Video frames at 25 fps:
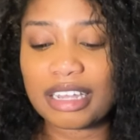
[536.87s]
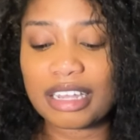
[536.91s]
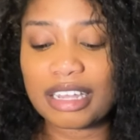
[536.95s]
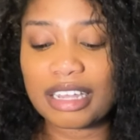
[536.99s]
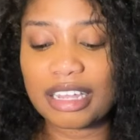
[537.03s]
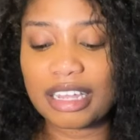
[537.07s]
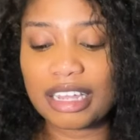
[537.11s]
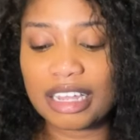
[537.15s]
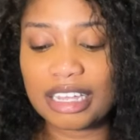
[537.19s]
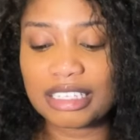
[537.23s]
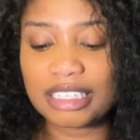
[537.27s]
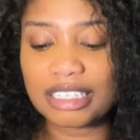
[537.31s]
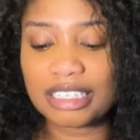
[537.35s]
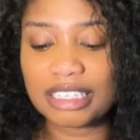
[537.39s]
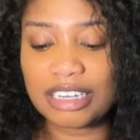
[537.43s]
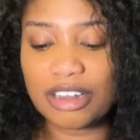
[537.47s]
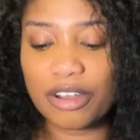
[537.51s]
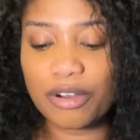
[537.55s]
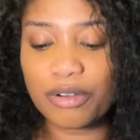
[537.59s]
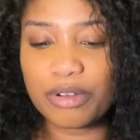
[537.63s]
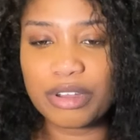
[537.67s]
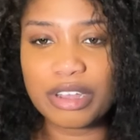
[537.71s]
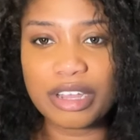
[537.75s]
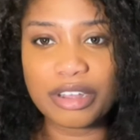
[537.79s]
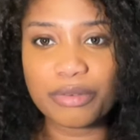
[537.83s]
It's
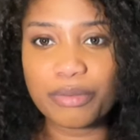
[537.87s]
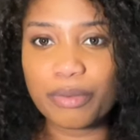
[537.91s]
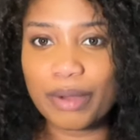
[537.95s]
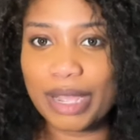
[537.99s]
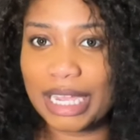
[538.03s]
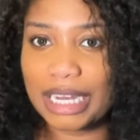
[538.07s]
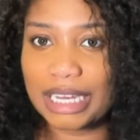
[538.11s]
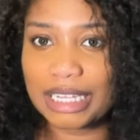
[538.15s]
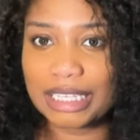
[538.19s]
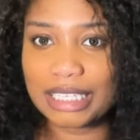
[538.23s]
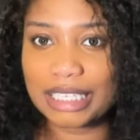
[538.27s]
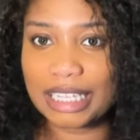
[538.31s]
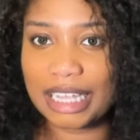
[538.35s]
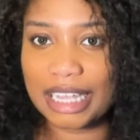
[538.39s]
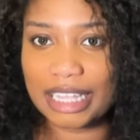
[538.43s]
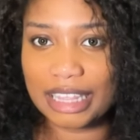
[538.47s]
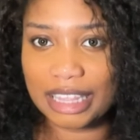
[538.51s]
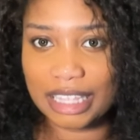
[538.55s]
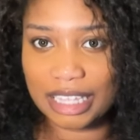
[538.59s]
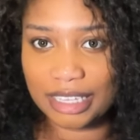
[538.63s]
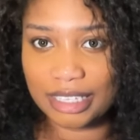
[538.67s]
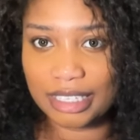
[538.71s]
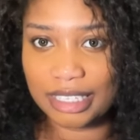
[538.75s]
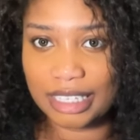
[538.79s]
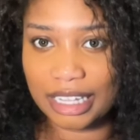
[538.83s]
no good way to say
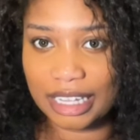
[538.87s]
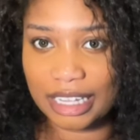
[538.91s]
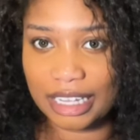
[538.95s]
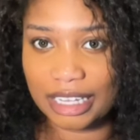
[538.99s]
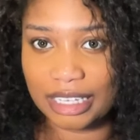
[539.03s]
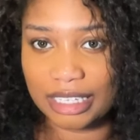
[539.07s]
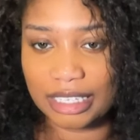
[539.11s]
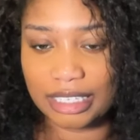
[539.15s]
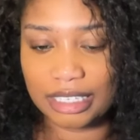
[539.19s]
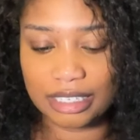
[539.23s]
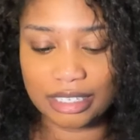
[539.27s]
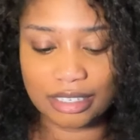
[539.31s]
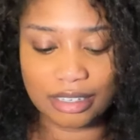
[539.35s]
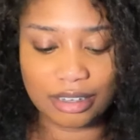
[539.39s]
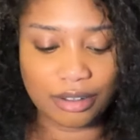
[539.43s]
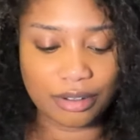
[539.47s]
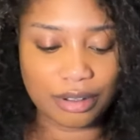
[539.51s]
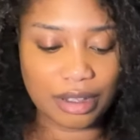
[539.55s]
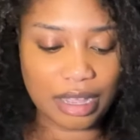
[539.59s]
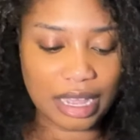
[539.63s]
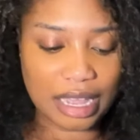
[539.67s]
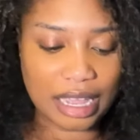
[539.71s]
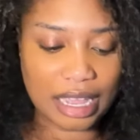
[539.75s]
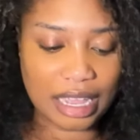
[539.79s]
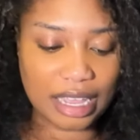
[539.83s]
these things,
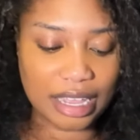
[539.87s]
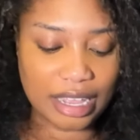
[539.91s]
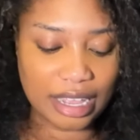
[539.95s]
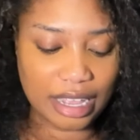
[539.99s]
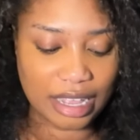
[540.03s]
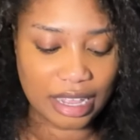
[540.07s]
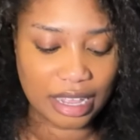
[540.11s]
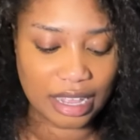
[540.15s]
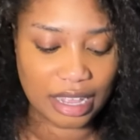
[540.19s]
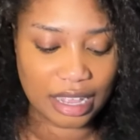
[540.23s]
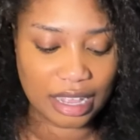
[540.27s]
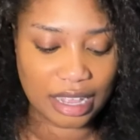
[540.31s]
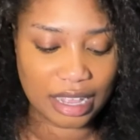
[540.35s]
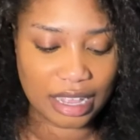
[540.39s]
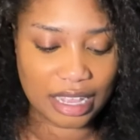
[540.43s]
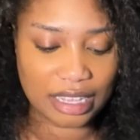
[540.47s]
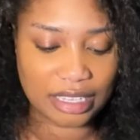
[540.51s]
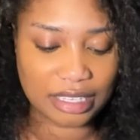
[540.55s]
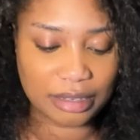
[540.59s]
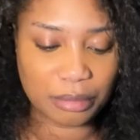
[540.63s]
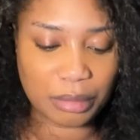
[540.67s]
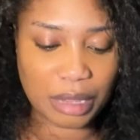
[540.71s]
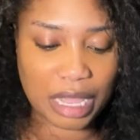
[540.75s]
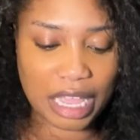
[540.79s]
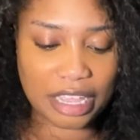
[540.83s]
okay?
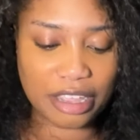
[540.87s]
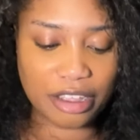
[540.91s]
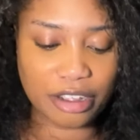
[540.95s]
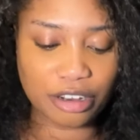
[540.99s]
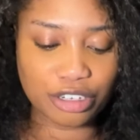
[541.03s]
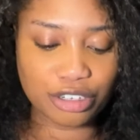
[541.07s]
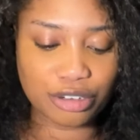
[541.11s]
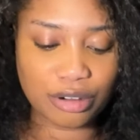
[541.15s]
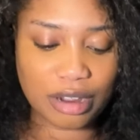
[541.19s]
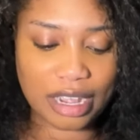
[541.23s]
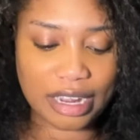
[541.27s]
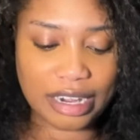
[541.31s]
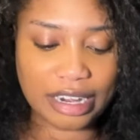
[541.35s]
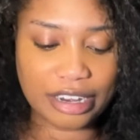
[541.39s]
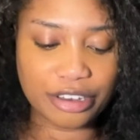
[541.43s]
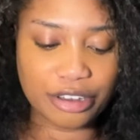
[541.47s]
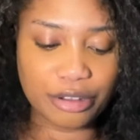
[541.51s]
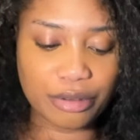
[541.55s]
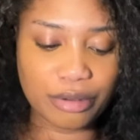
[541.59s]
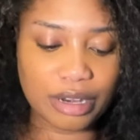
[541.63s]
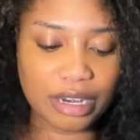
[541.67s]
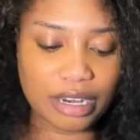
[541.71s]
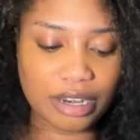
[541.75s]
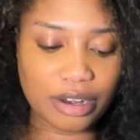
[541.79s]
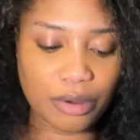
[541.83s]
And you're trying to
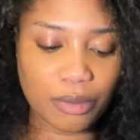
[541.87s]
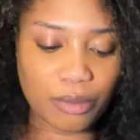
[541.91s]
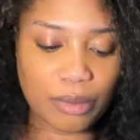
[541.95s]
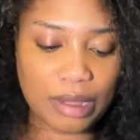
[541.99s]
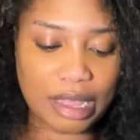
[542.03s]
do it in a way